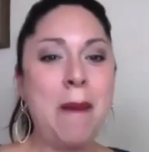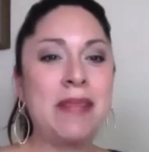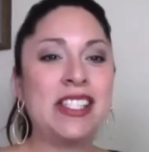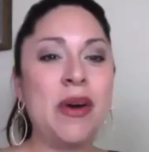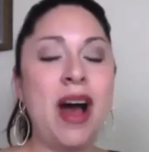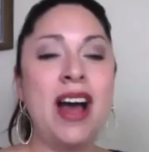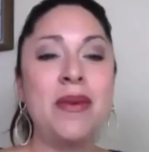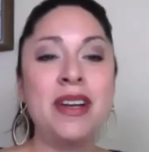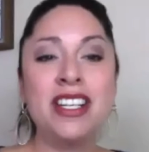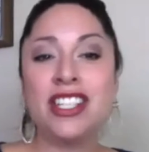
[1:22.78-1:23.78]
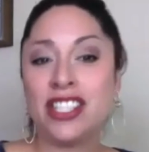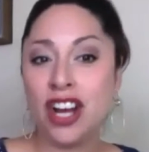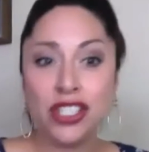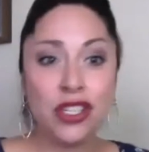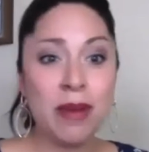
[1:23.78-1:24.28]
So I want to just
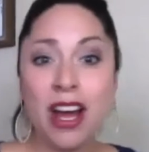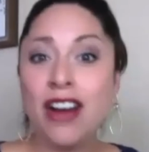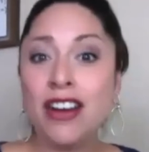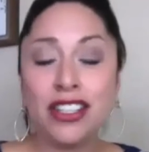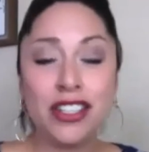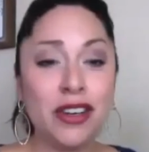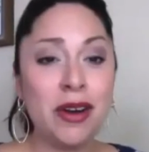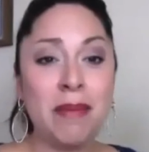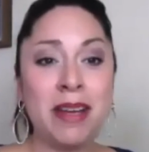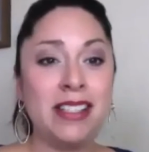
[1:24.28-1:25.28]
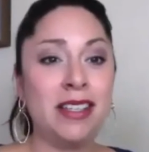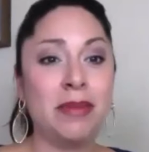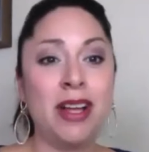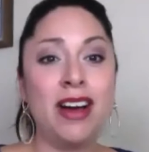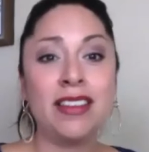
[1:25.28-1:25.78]
talk to you about your amazing
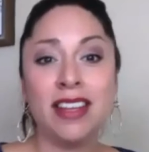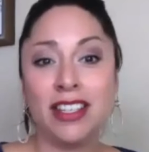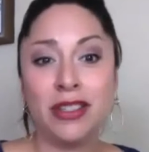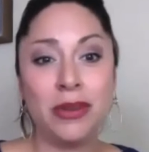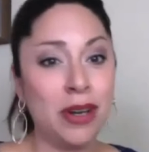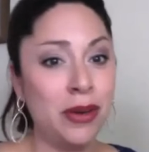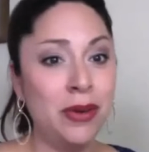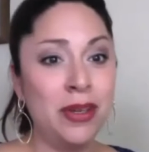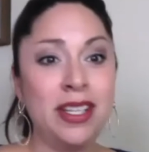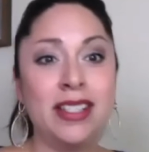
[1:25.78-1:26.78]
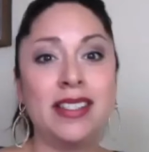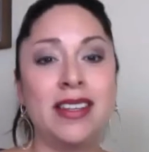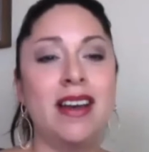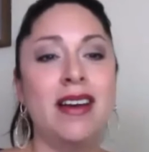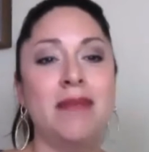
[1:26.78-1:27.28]
blog that you wrote. It's
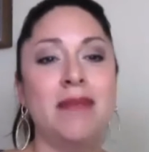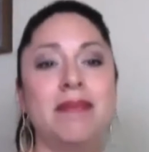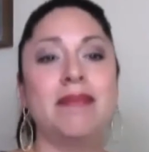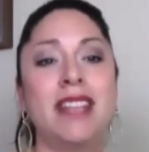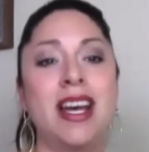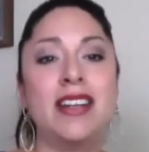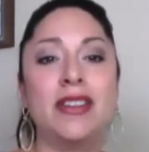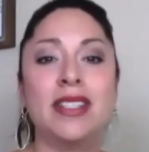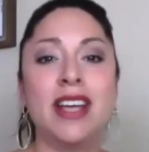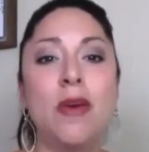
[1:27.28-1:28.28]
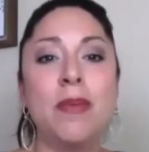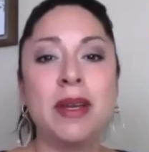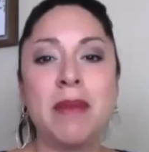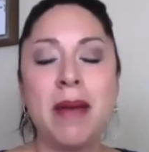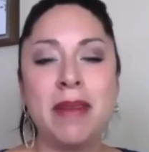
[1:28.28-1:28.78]
titled
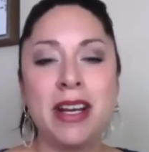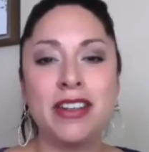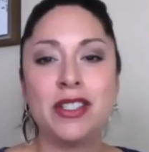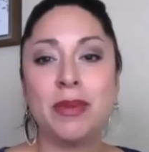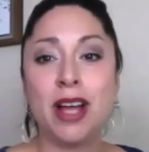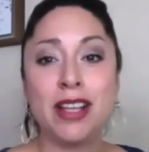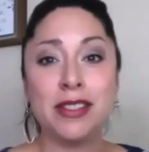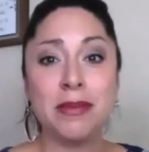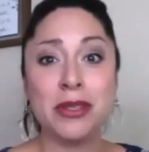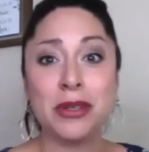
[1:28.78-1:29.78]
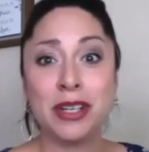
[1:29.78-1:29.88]
Helping My Marriage Blossom During